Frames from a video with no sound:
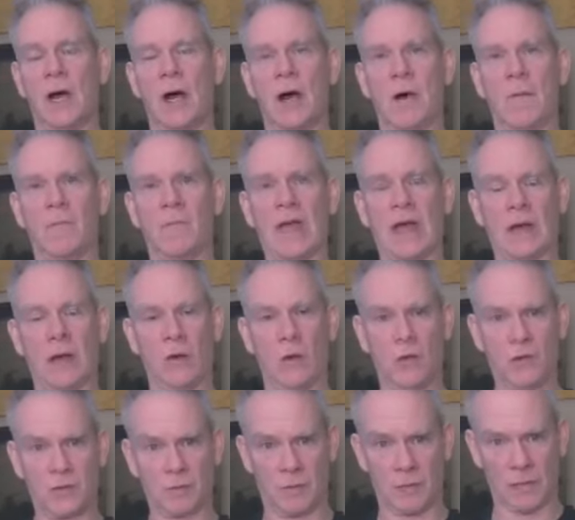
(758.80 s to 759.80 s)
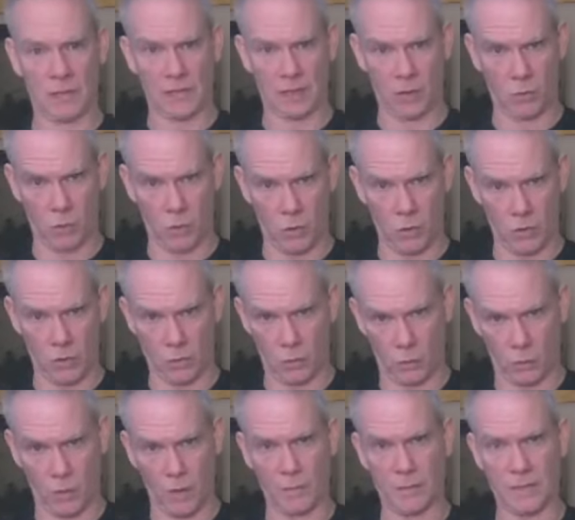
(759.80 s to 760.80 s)
that ultimately would
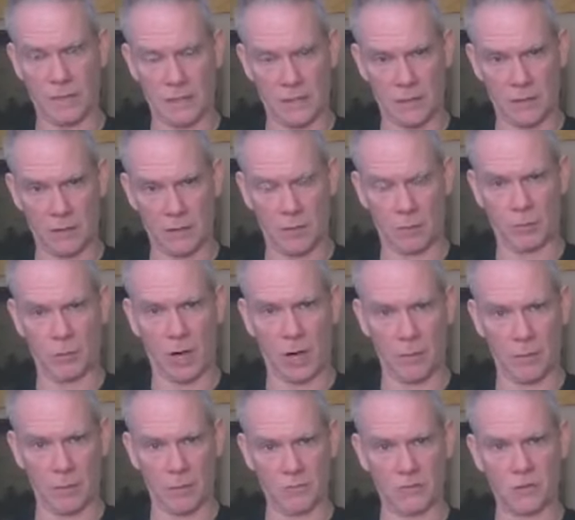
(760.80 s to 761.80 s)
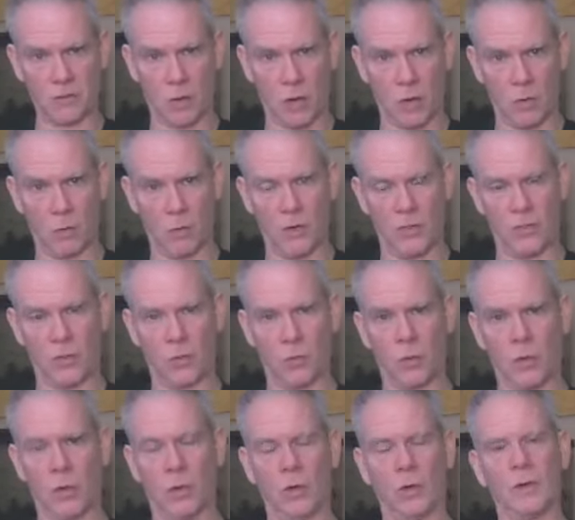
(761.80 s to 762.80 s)
remedy the problems with the
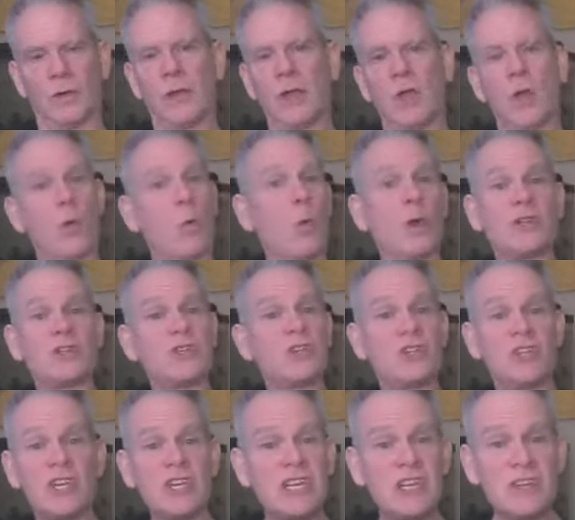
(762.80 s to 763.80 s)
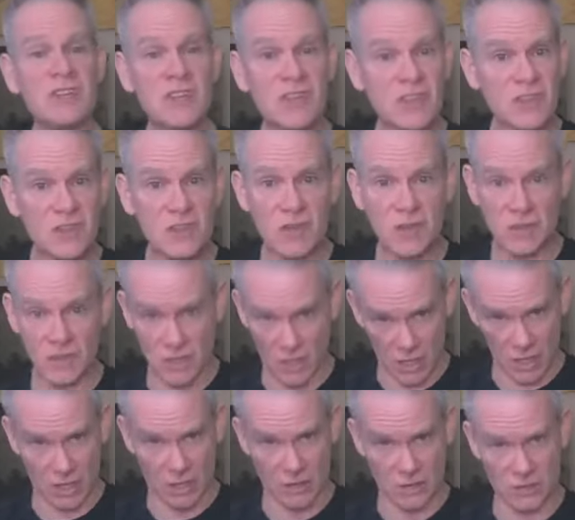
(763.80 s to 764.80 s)
world, which Jesus
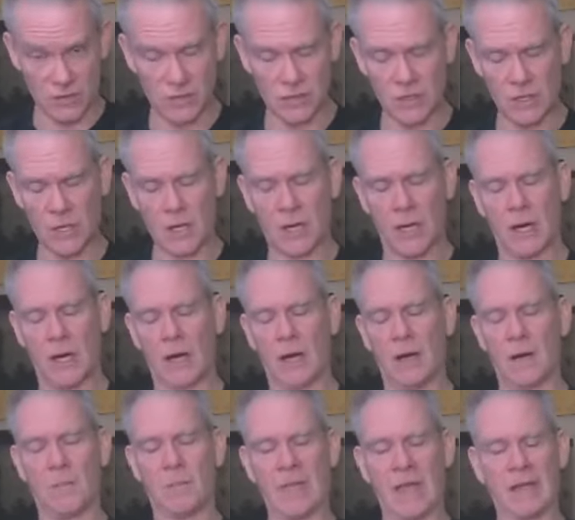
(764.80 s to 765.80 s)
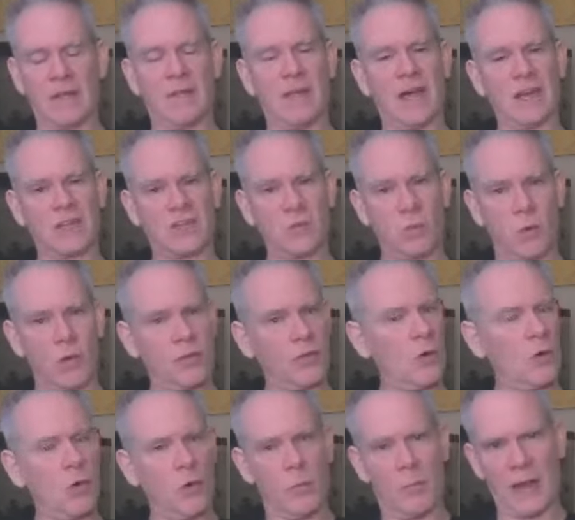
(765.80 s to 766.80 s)
does. And that's what the
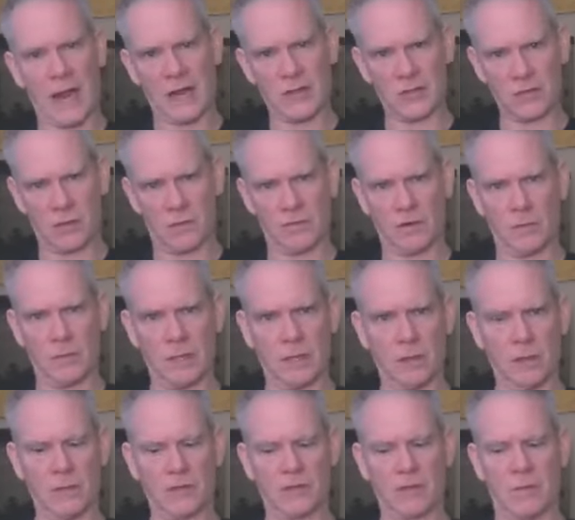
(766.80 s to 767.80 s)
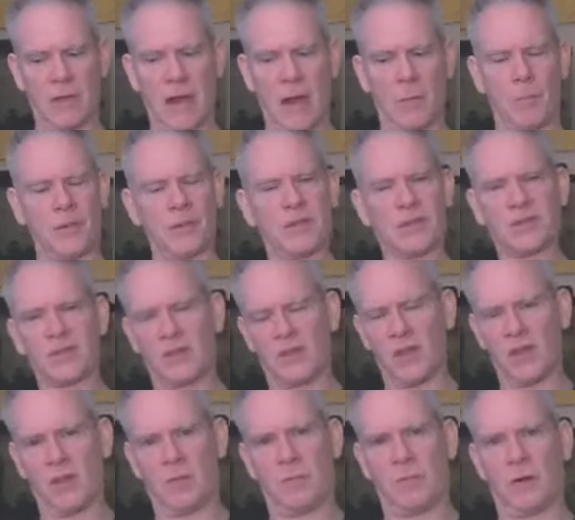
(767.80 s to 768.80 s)
whole Passover meal is about. But there's
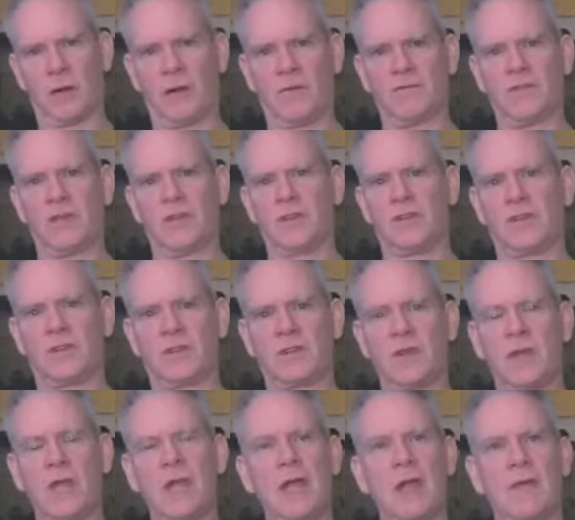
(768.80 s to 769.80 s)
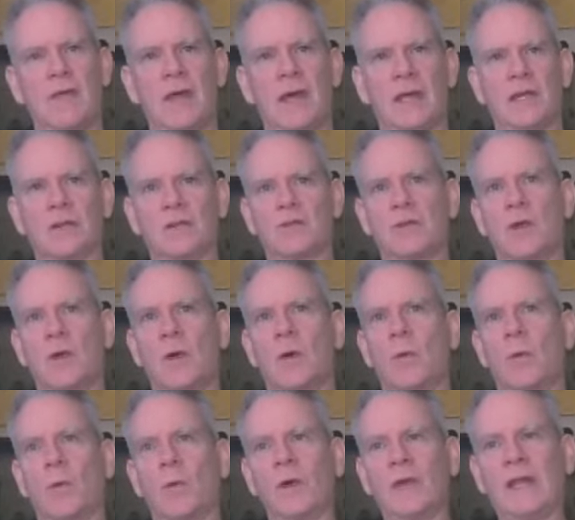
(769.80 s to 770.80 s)
another part of Jesus that is
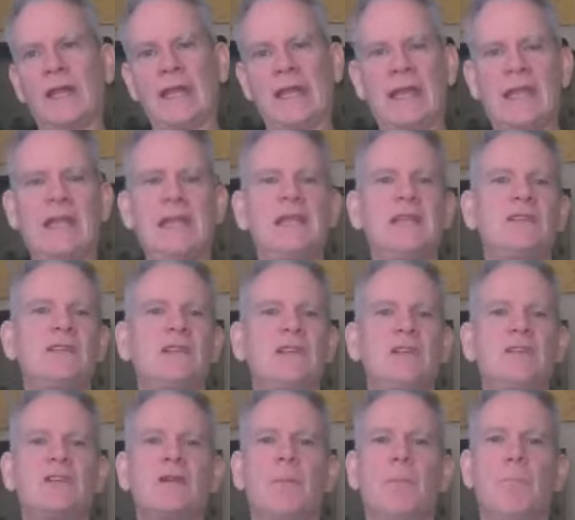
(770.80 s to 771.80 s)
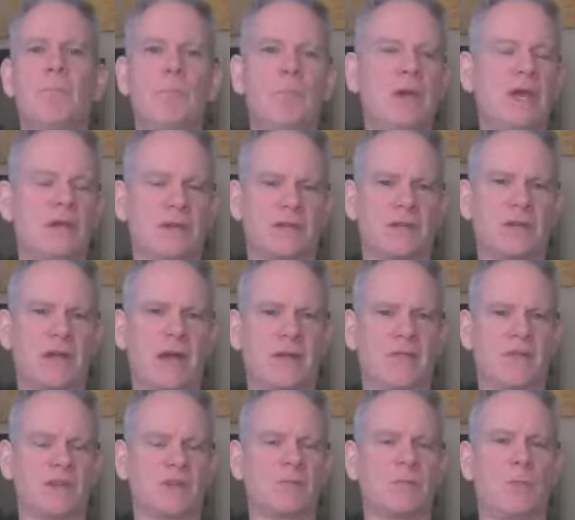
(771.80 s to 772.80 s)
really easy to miss at
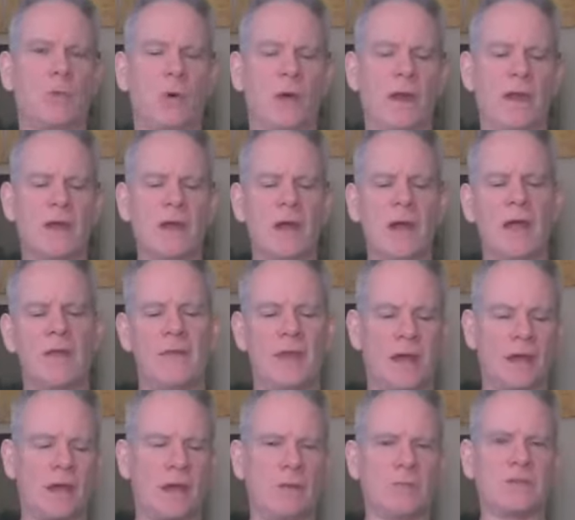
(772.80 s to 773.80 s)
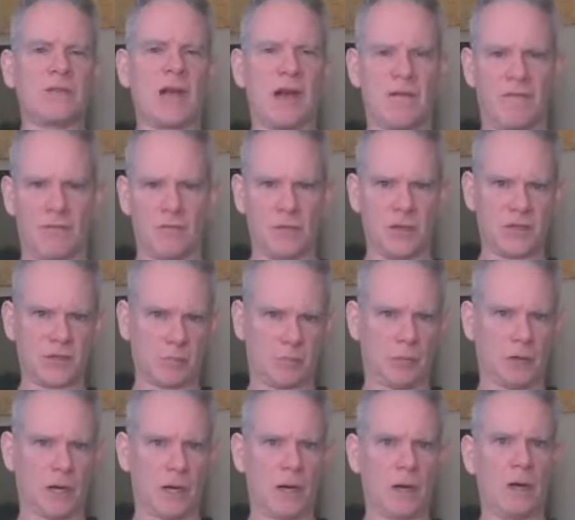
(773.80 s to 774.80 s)
this point that comes out from this
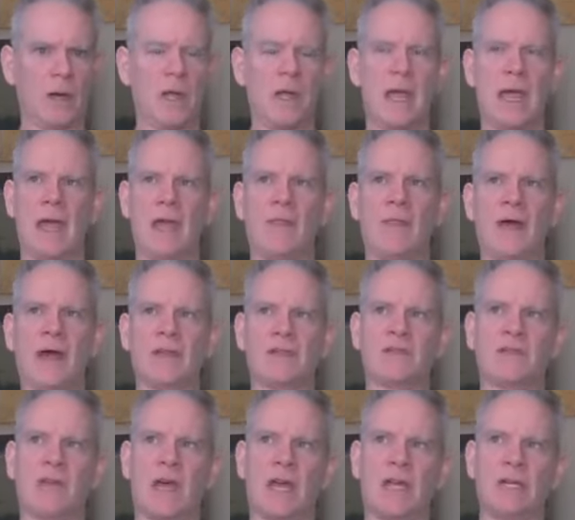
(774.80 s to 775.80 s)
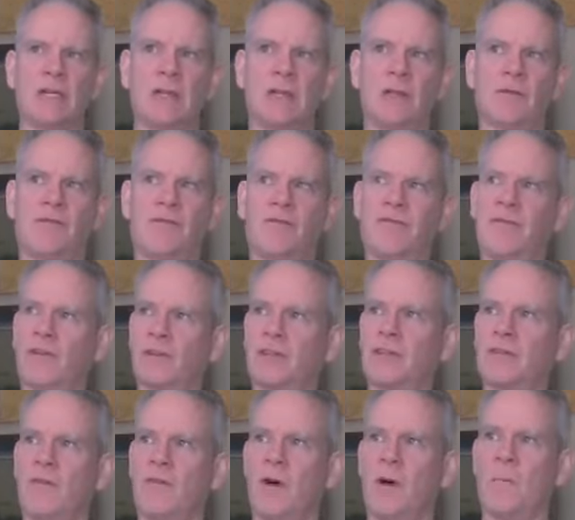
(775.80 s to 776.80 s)
prayer. And that's that, first
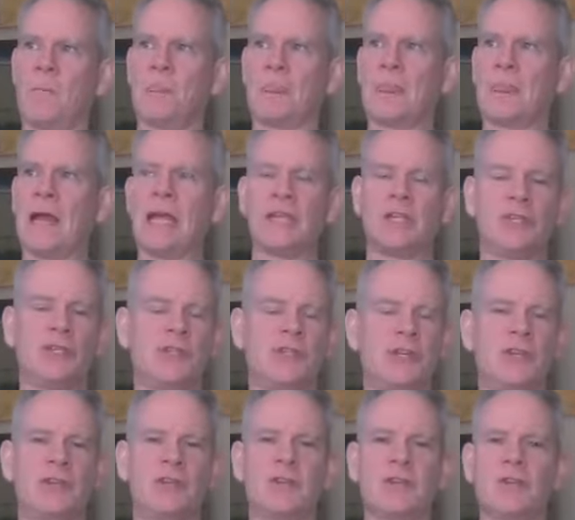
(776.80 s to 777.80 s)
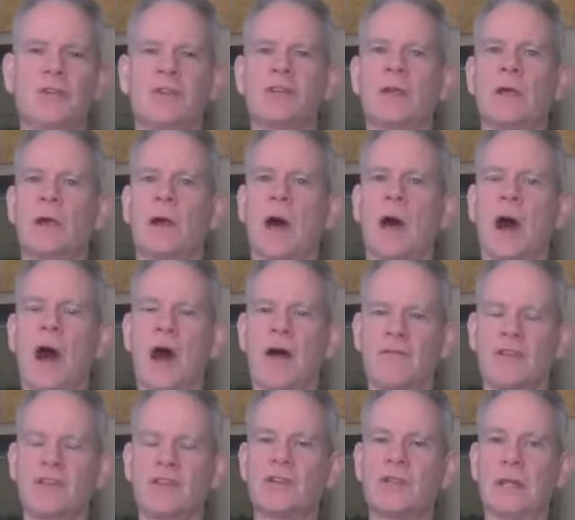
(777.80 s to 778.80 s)
of all, Jesus
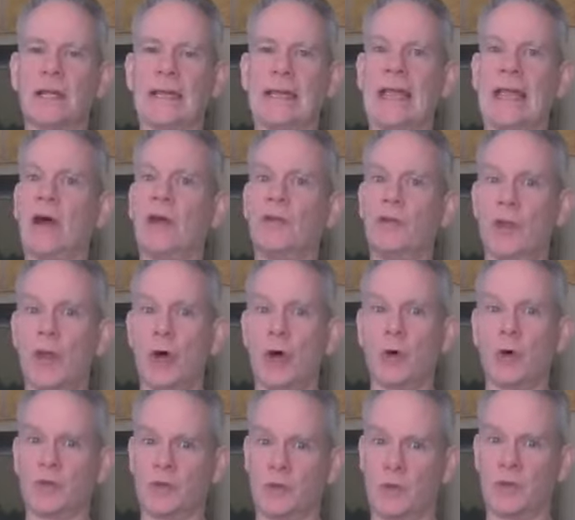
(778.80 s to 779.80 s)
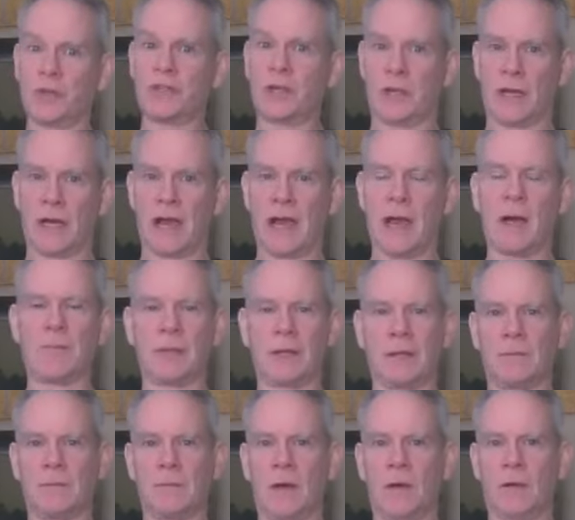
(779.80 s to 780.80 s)
obviously knows what's going to happen,
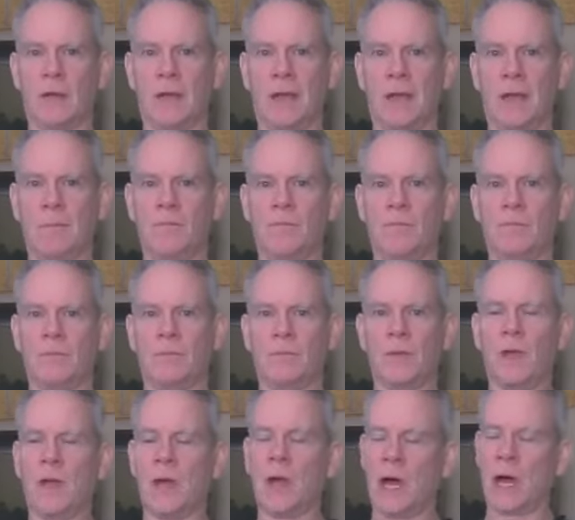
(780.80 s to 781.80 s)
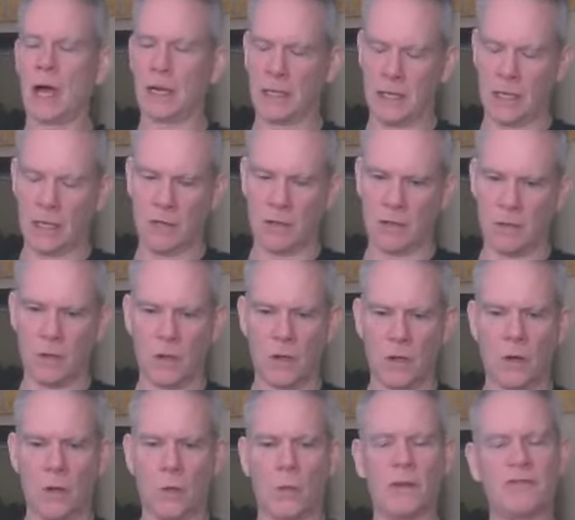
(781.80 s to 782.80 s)
okay? Again,
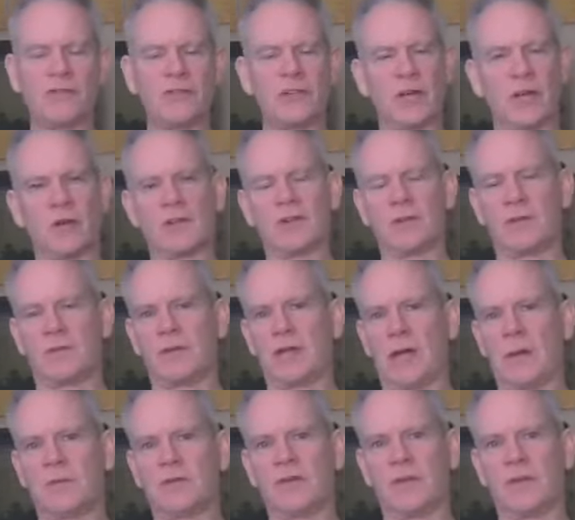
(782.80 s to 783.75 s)
we've shared sometimes that